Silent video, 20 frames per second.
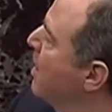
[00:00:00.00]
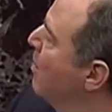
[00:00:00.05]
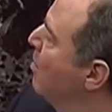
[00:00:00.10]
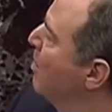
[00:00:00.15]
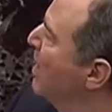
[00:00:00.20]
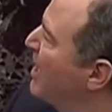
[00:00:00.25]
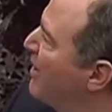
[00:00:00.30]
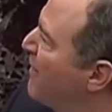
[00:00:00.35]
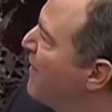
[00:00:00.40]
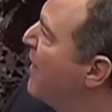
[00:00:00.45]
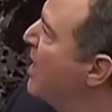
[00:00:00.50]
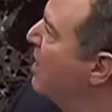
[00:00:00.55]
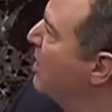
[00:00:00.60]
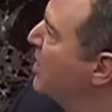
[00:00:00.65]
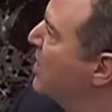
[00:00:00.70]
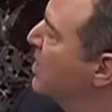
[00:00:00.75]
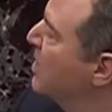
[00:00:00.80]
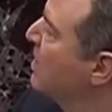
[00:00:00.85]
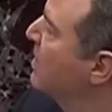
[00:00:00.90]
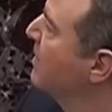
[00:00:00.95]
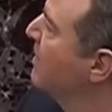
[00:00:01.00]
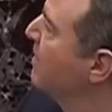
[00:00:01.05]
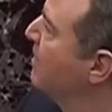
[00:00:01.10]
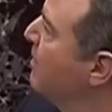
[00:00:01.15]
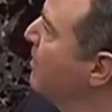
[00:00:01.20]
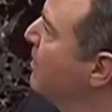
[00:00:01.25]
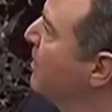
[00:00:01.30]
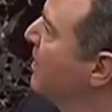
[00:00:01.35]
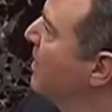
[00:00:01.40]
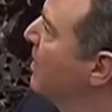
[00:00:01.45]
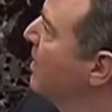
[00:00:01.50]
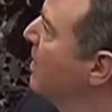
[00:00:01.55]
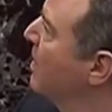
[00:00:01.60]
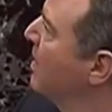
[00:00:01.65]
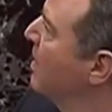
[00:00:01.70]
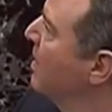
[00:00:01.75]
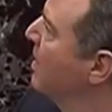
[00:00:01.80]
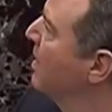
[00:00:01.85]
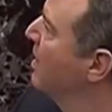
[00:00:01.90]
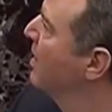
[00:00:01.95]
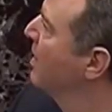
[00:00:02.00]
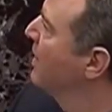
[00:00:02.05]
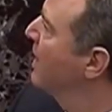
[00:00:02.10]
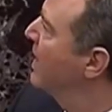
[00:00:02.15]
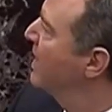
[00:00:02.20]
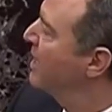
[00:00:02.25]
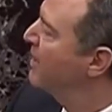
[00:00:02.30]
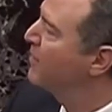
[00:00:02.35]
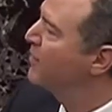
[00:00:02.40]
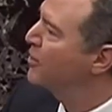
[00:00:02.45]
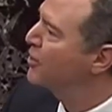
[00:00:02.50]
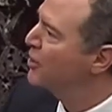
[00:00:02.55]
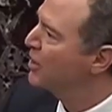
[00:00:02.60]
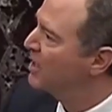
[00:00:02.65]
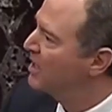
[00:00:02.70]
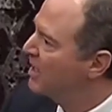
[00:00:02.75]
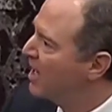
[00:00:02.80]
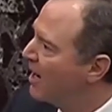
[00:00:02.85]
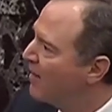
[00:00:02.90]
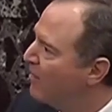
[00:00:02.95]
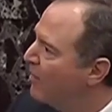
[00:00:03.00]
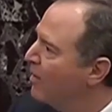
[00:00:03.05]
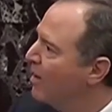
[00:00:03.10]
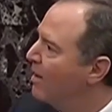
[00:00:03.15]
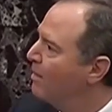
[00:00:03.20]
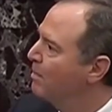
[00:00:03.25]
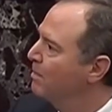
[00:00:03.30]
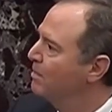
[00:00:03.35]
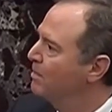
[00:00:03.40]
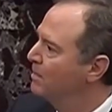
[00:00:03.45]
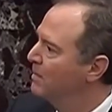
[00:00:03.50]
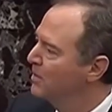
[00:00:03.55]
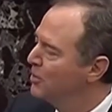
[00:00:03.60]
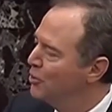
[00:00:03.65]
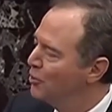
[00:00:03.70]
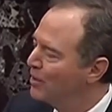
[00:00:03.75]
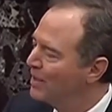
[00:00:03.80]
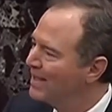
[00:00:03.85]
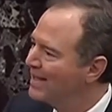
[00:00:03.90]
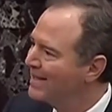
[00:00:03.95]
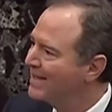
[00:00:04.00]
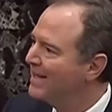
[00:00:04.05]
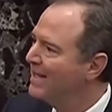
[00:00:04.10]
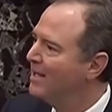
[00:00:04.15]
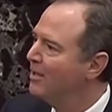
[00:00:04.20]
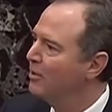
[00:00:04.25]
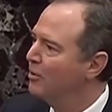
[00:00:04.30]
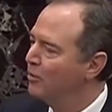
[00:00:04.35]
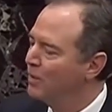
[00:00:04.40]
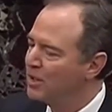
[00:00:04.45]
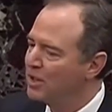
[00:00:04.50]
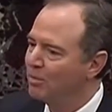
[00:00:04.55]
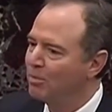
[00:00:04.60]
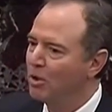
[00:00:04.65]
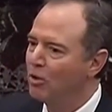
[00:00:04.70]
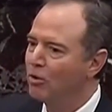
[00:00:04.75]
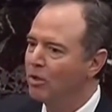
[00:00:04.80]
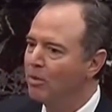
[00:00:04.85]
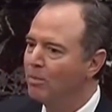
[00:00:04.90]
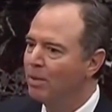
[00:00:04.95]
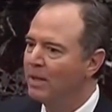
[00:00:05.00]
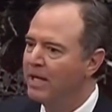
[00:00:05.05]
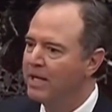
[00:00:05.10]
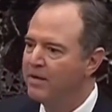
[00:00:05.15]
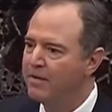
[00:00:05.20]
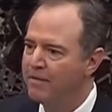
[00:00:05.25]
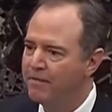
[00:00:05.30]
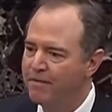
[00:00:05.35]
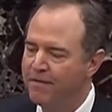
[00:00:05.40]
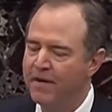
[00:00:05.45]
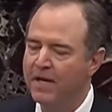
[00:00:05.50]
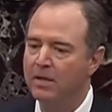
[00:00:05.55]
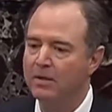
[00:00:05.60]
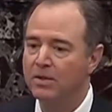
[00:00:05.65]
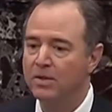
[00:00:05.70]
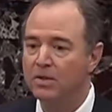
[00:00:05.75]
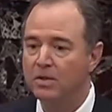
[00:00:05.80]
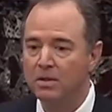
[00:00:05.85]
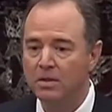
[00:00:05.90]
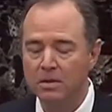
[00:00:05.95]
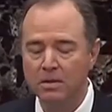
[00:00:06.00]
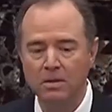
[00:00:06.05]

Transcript: But it fails. That effort to cover up, to conceal the whistleblower complaint fails.